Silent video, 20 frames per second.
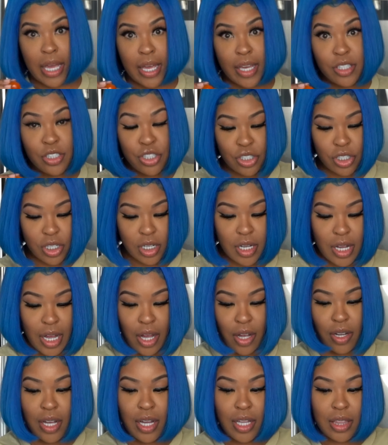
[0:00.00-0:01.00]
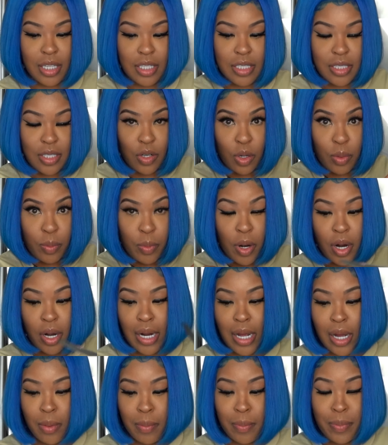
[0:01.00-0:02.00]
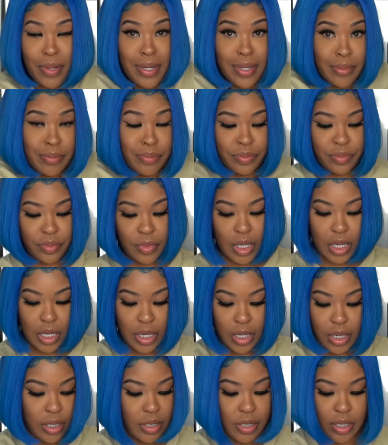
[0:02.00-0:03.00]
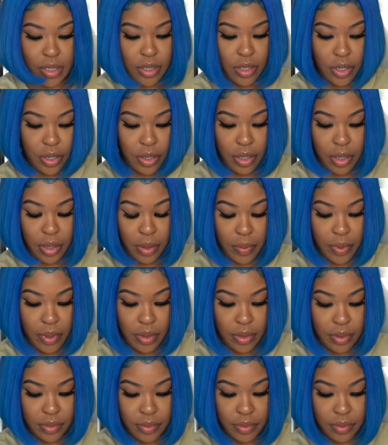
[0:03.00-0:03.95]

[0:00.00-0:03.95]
extra, I'll cut this little part out, but it doesn't hurt anyone.